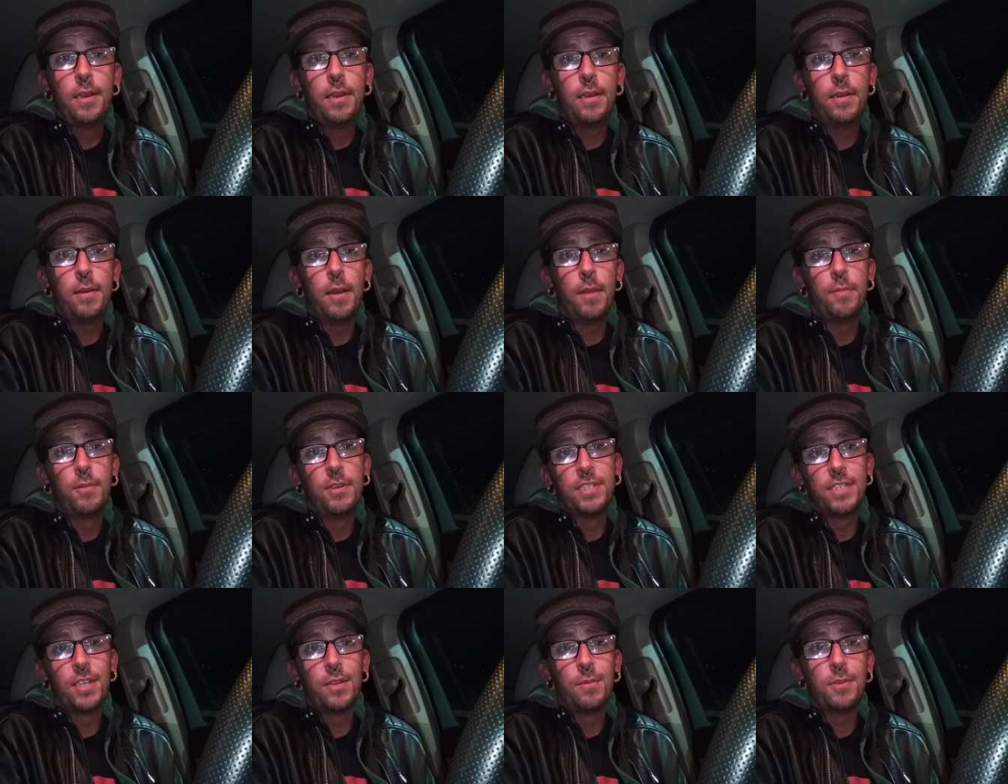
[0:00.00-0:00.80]
a
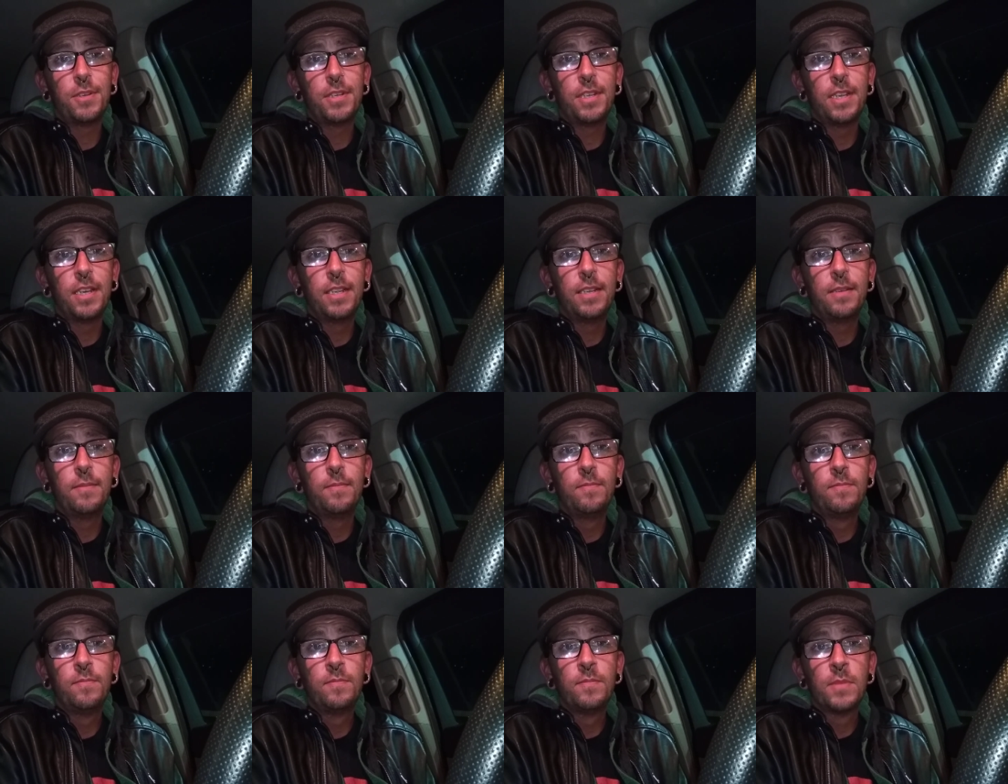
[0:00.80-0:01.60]
Prince Albert done,
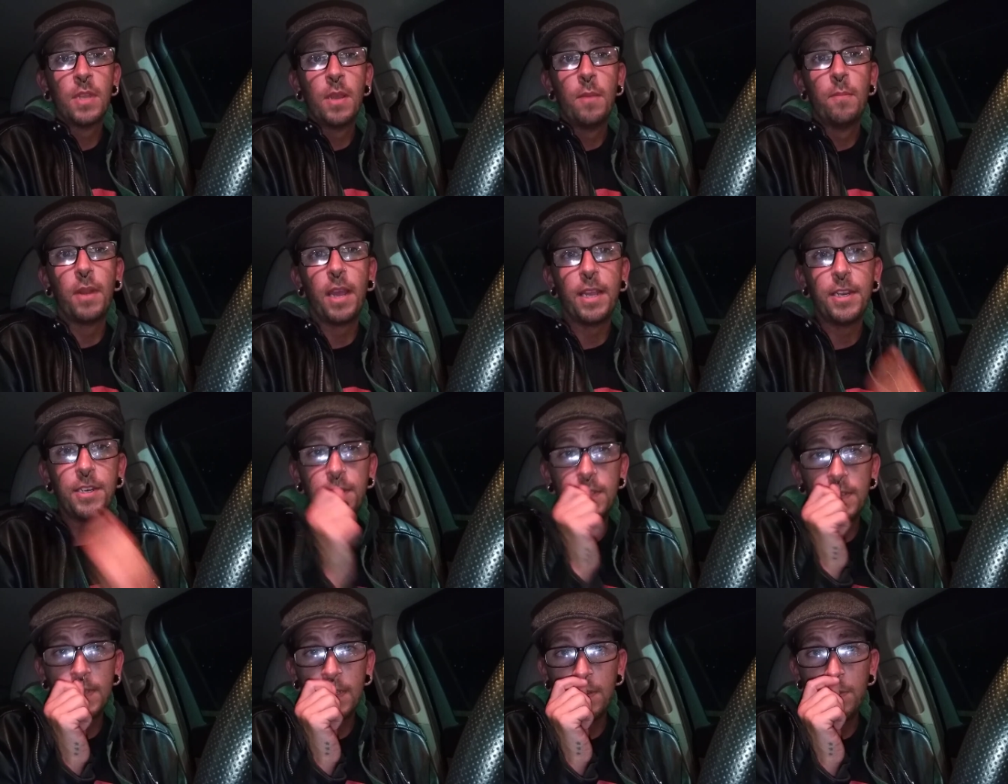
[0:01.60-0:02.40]
but I
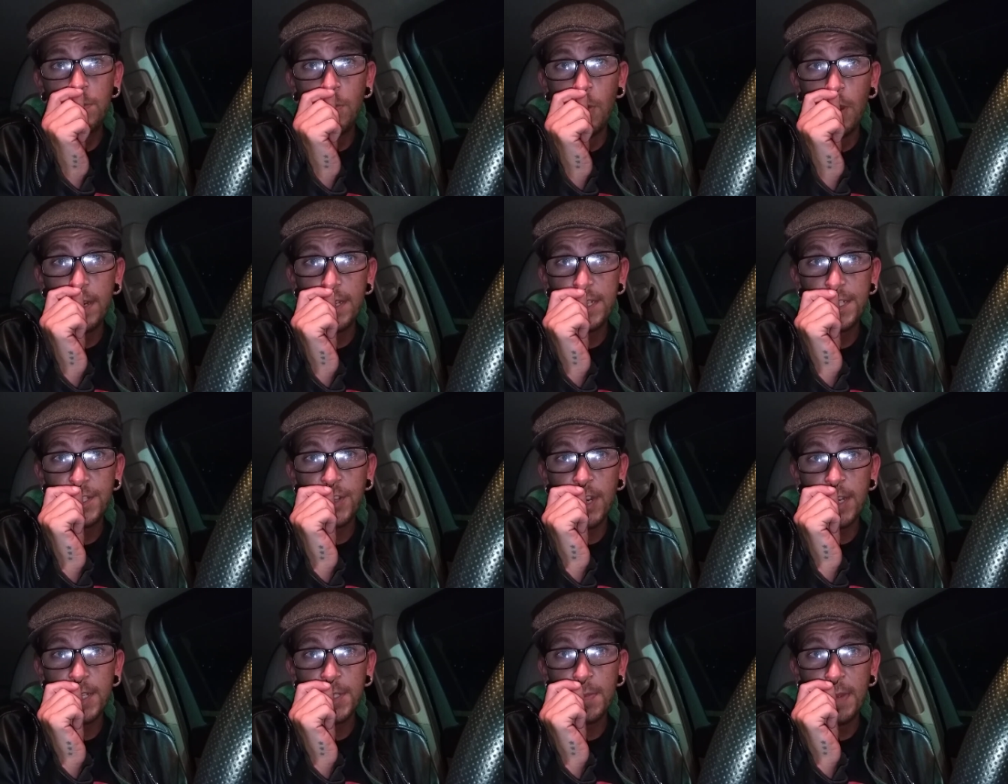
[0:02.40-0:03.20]
want to
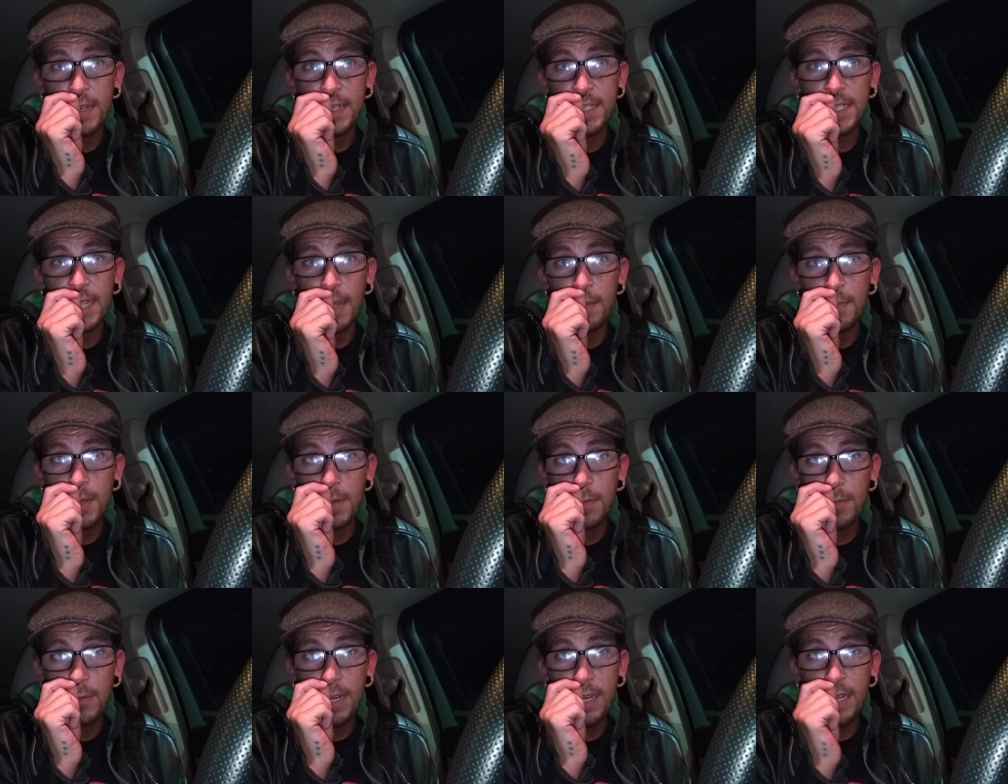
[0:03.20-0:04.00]
stretch my
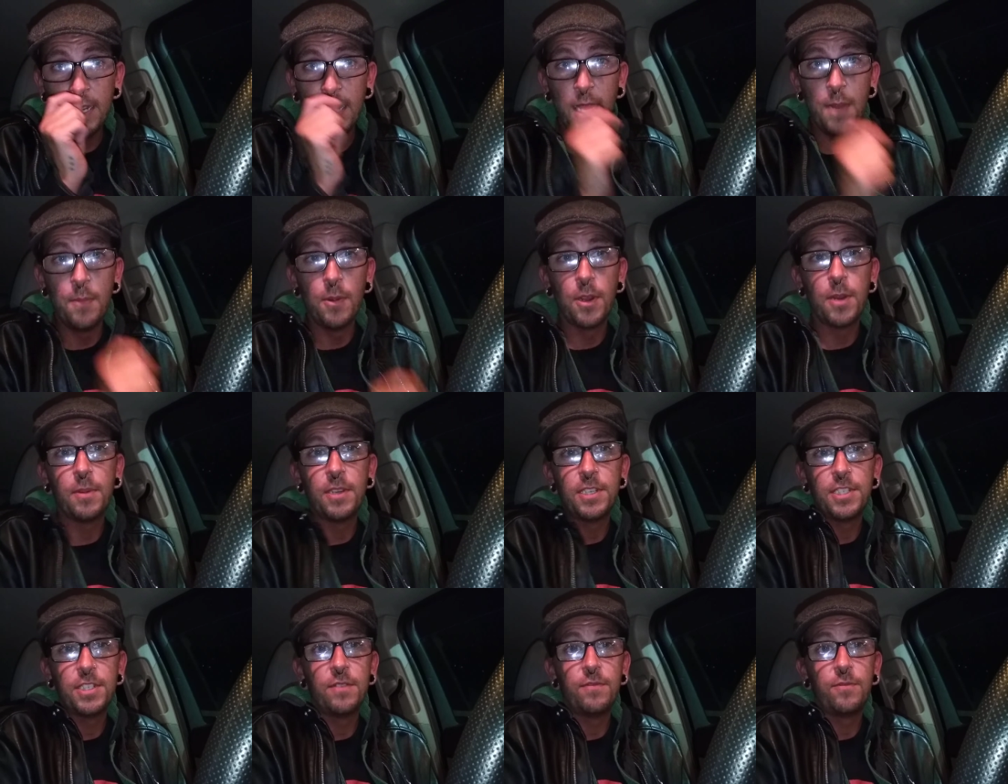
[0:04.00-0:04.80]
septum ring. I bought a
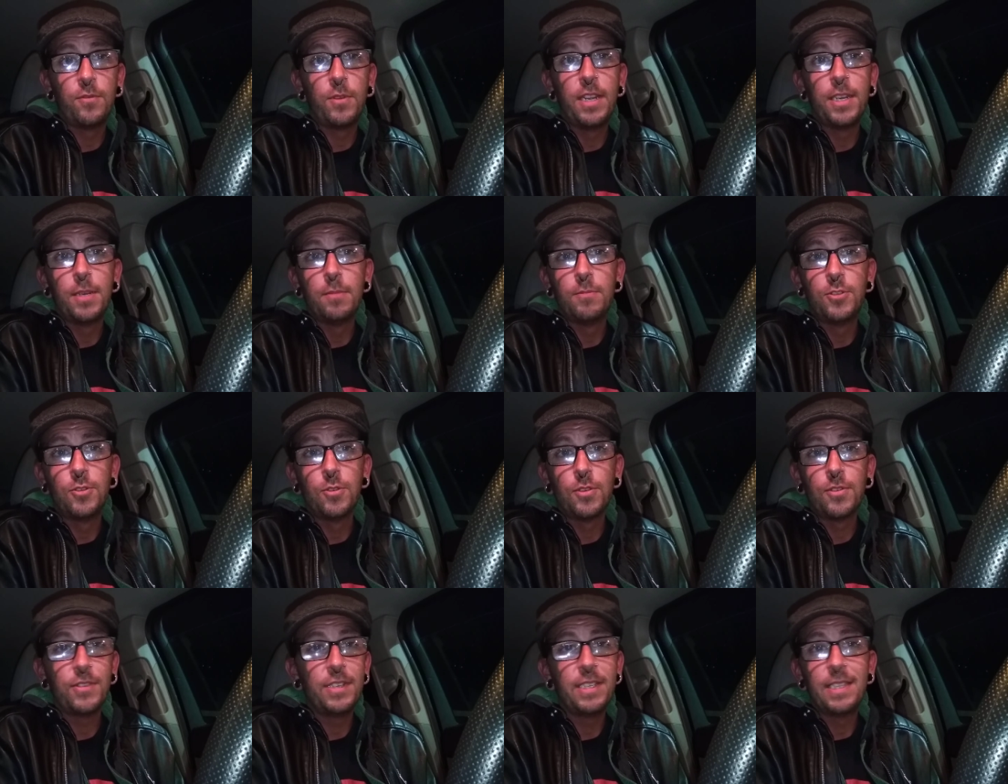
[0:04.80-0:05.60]
bunch of random
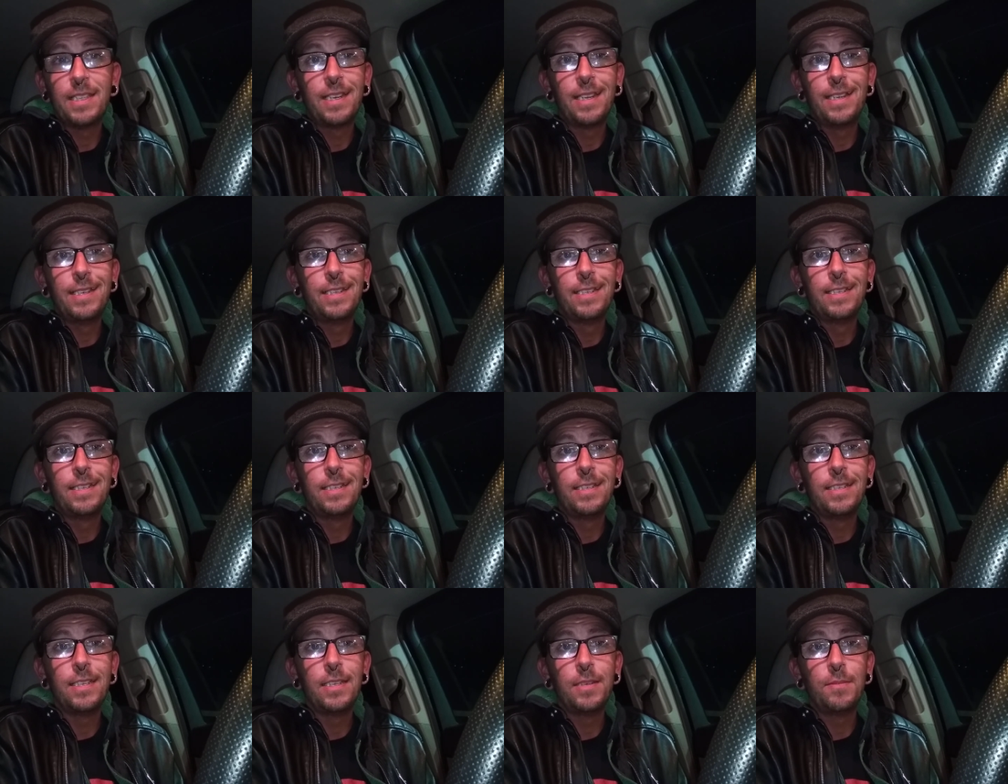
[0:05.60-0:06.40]
jewelry that I
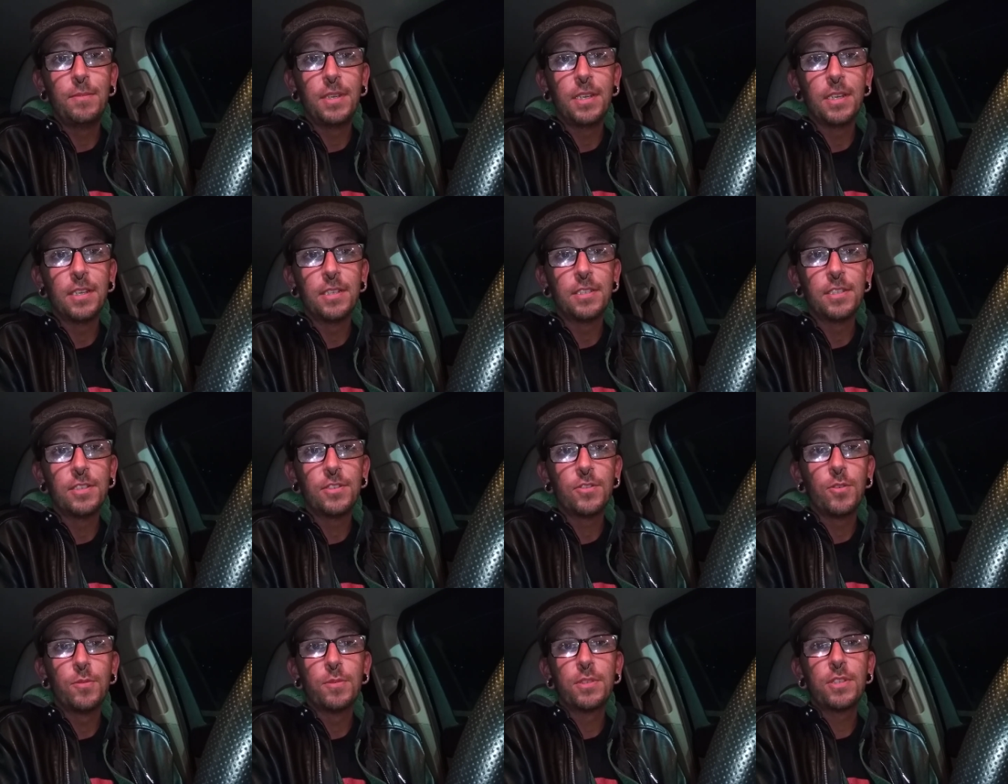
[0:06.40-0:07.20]
didn't need because the
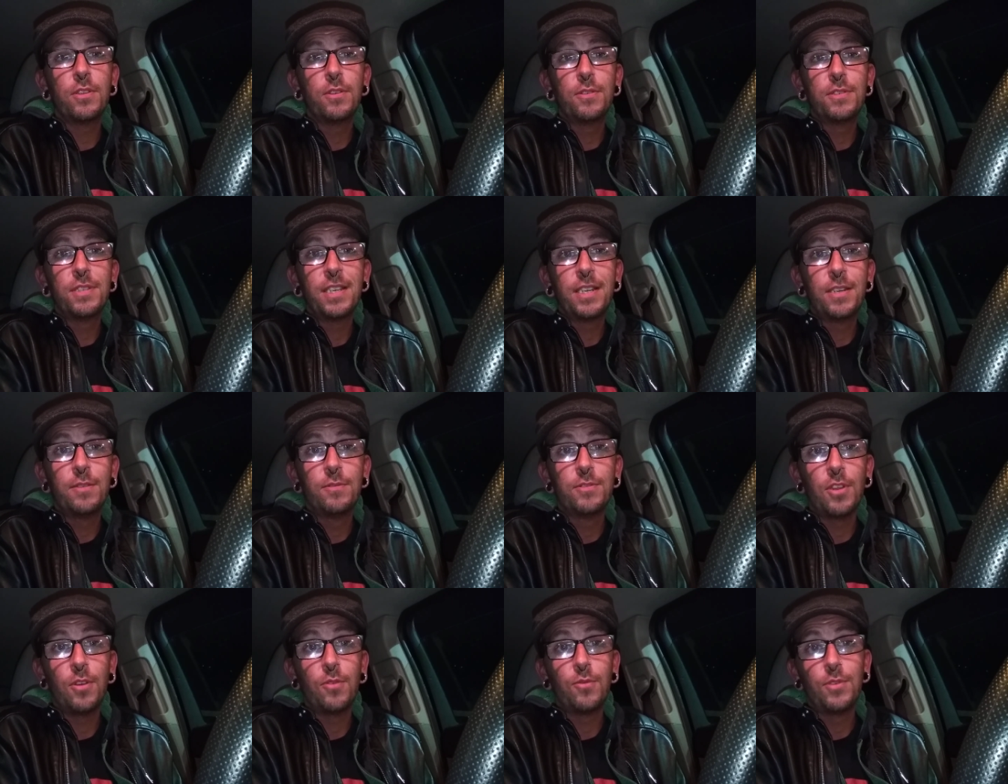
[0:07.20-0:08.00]
store was closing and it
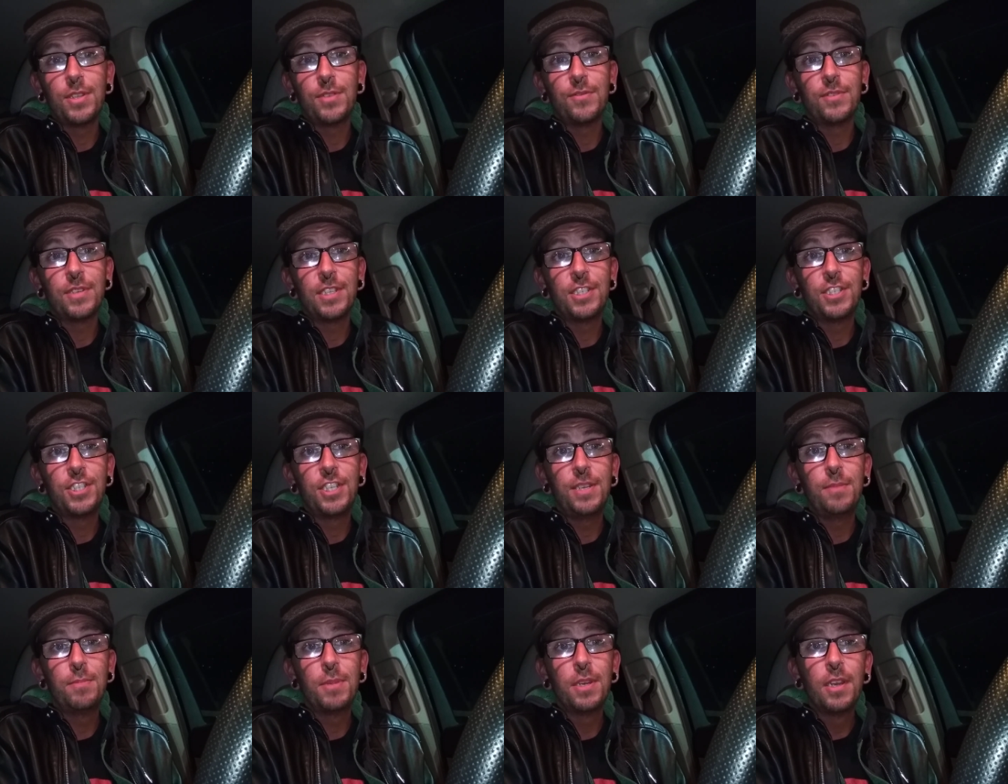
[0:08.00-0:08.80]
was all really, really
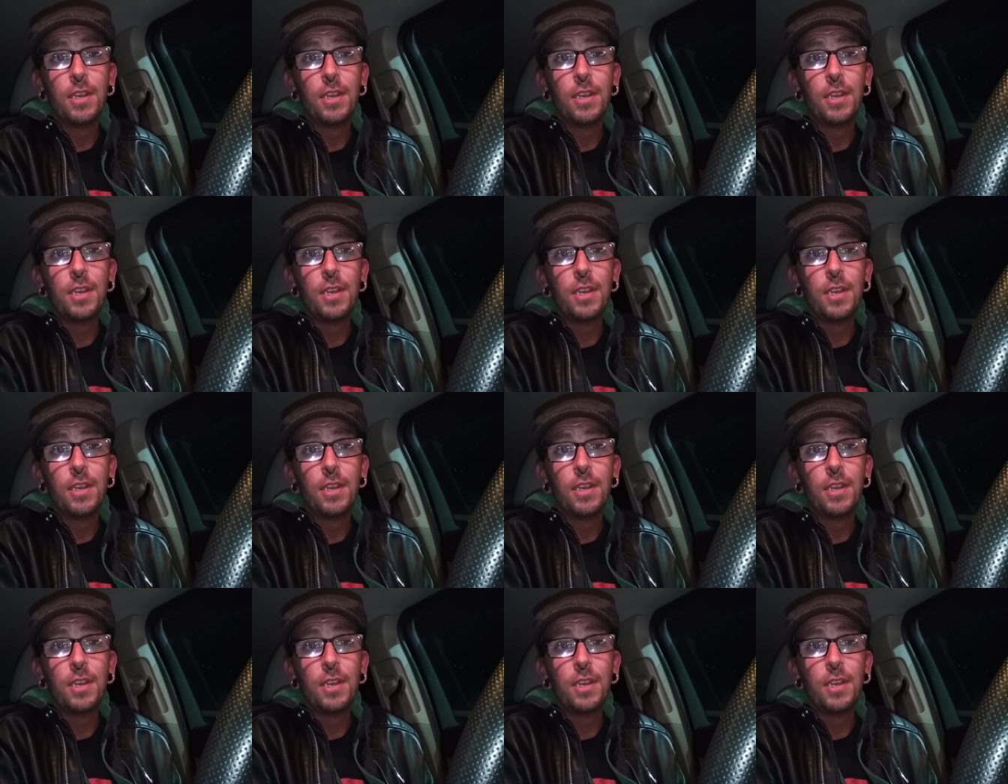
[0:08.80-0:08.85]
cheap.